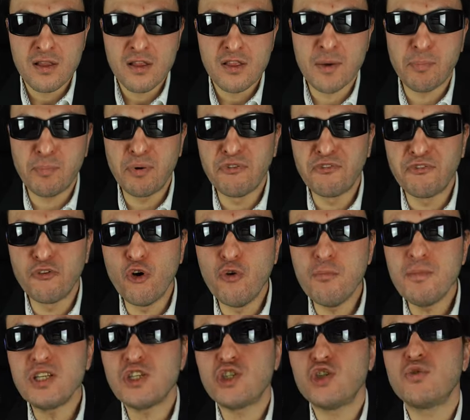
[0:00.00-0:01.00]
The
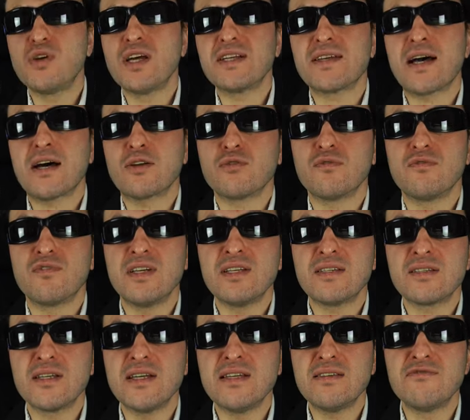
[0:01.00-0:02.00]
performance you get out of
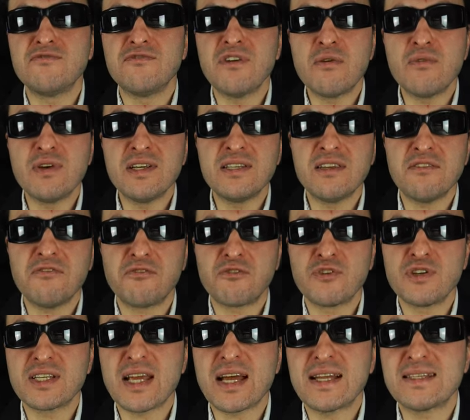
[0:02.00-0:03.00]
this is very
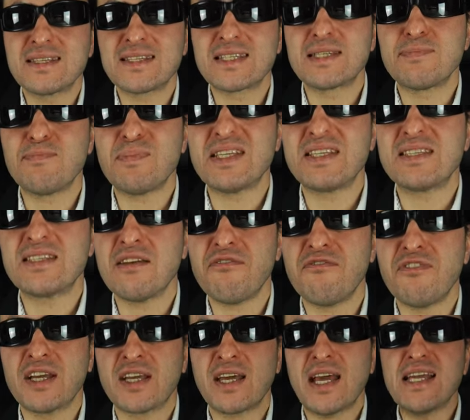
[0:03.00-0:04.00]
different and
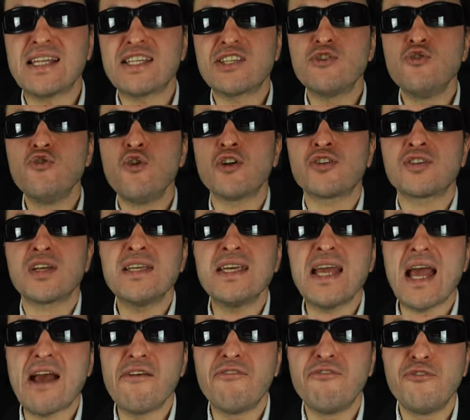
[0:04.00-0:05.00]
specific. It's not a
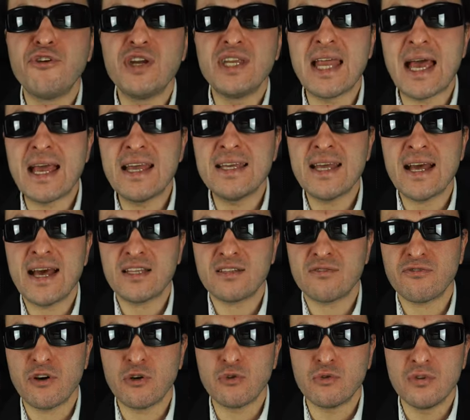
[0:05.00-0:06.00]
everyday
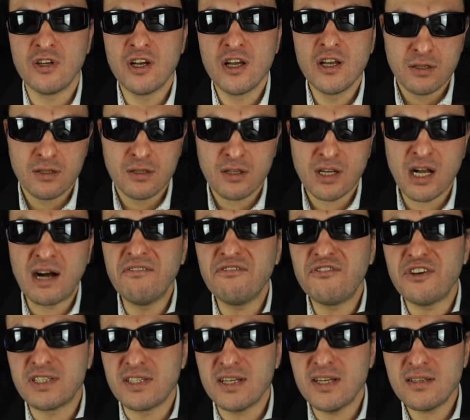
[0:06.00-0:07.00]
headphone.
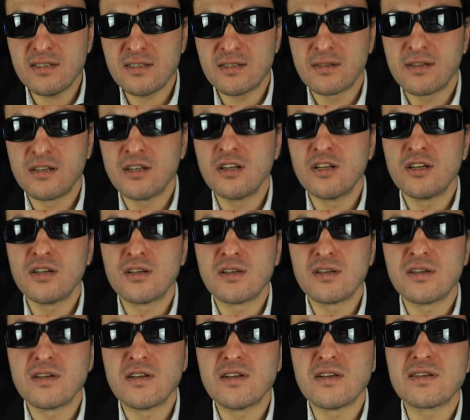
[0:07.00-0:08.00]
Comfort is,
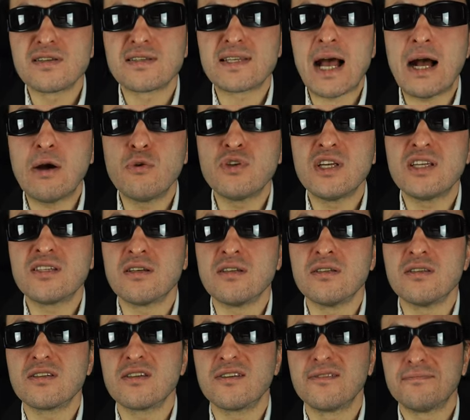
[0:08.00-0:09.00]
sound
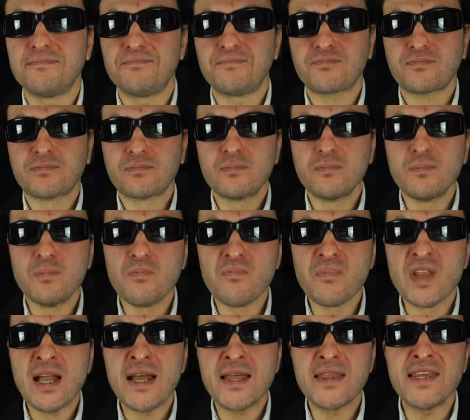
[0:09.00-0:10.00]
isn't.
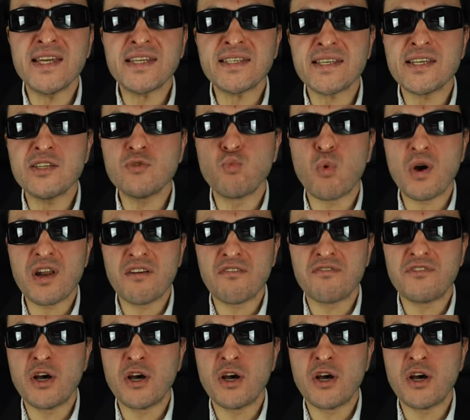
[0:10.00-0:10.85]
This is one of